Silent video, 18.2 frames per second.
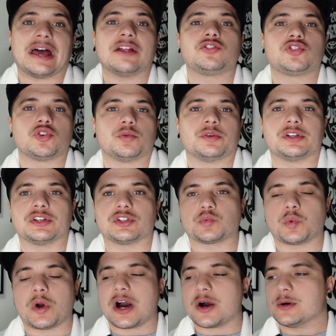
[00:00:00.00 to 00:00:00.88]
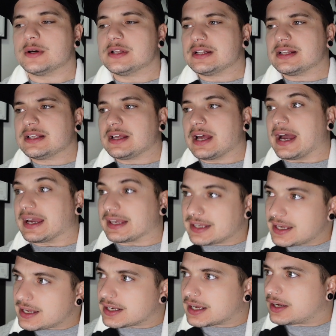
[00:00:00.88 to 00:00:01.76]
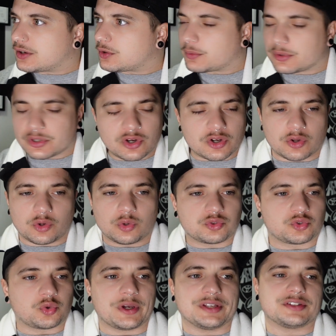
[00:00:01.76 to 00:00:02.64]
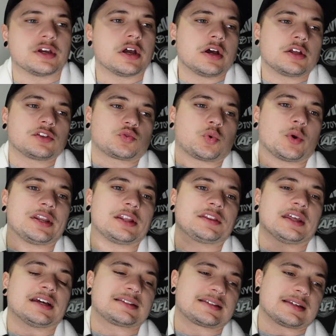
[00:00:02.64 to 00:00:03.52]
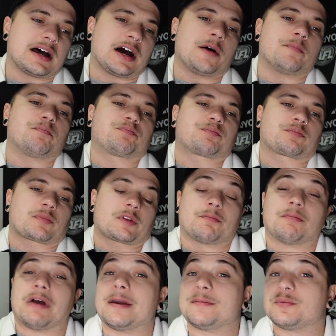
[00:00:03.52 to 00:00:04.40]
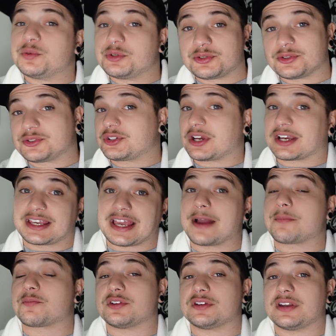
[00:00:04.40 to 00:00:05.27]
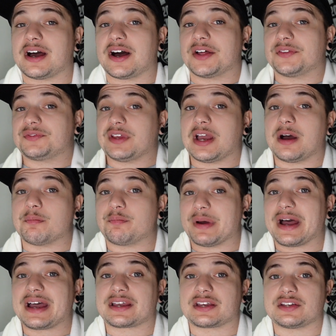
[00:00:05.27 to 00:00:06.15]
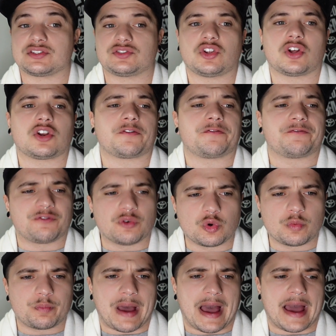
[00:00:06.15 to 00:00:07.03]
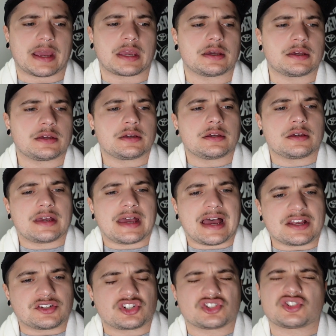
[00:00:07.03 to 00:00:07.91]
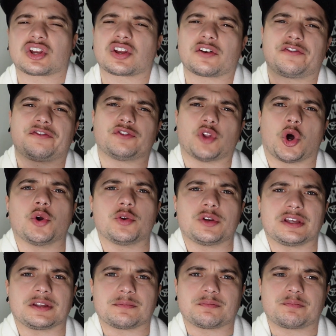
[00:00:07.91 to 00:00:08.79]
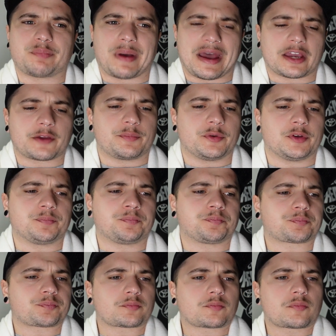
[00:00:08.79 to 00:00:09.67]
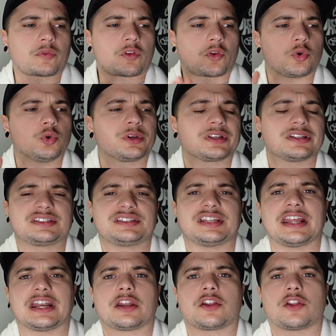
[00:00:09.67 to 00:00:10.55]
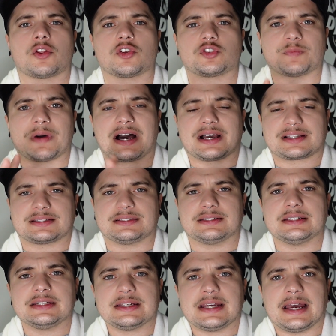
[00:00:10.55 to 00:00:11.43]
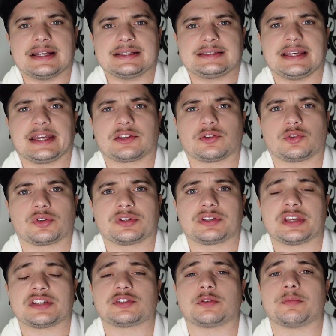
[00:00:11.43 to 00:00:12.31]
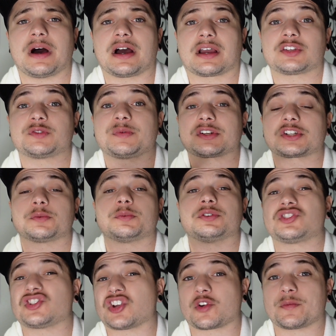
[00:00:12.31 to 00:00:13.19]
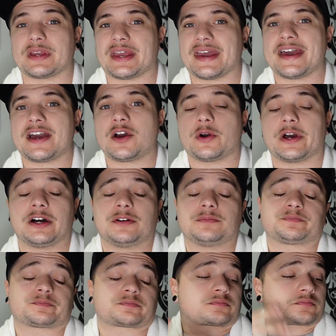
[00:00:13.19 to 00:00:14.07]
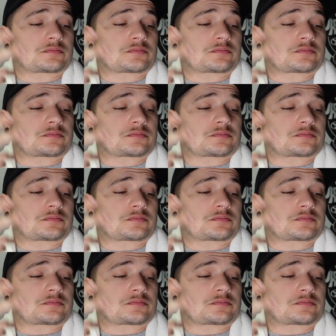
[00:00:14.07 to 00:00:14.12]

and do it as well. Again, oh my God, all tweets. Tweeted that maybe we should chuck Cameron down back as not a full back, as just like a floating backman who can stand under those marks and take a good contested mark, especially with Jeremy Howe out.